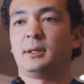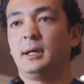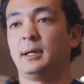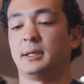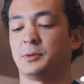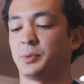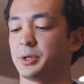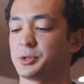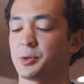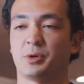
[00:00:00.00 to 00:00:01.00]
And we
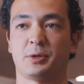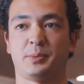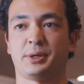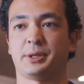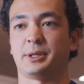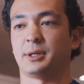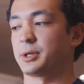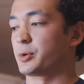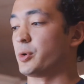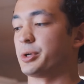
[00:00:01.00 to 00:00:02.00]
also want to put a
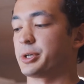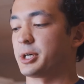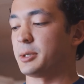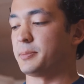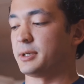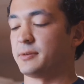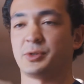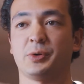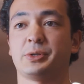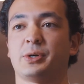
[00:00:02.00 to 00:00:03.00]
1/4 cup of
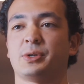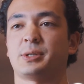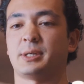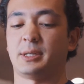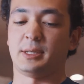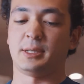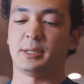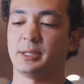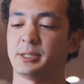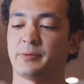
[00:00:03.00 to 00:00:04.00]
soy sauce in
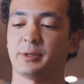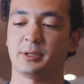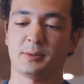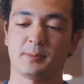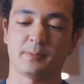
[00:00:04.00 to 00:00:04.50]
each of these.